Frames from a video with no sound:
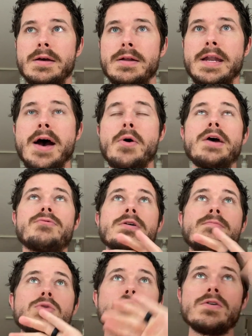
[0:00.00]
Now I
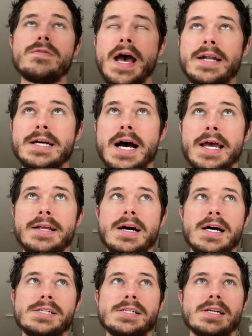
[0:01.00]
remove that
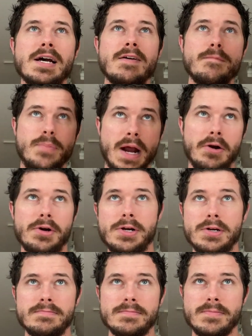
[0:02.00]
diagnostic kind of
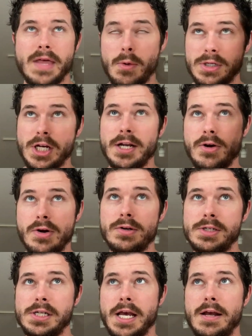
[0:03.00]
barrier, that which I don't
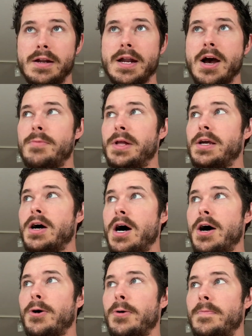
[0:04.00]
understand, and now I'm like,
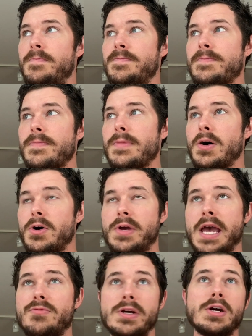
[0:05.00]
oh,
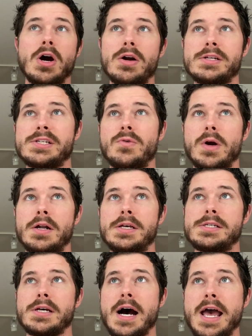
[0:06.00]
okay, regardless of what it
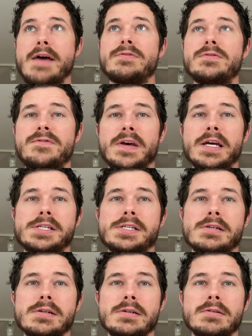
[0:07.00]
is, I have to
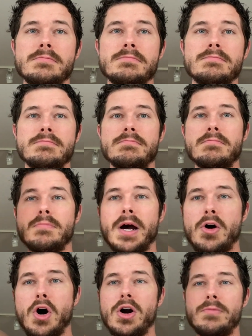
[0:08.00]
fix my
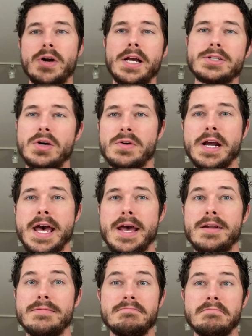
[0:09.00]
arm raise
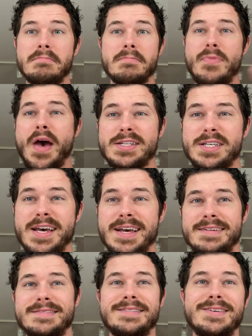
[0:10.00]
overhead. That's
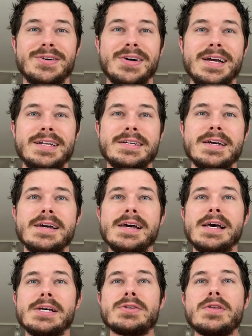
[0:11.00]
it, all right?
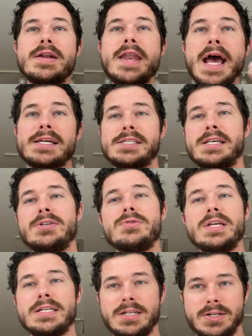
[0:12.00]
So the next thing you
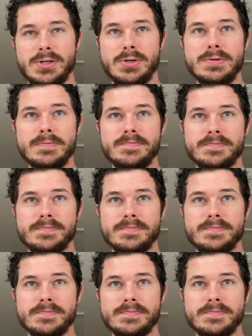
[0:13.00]
need to do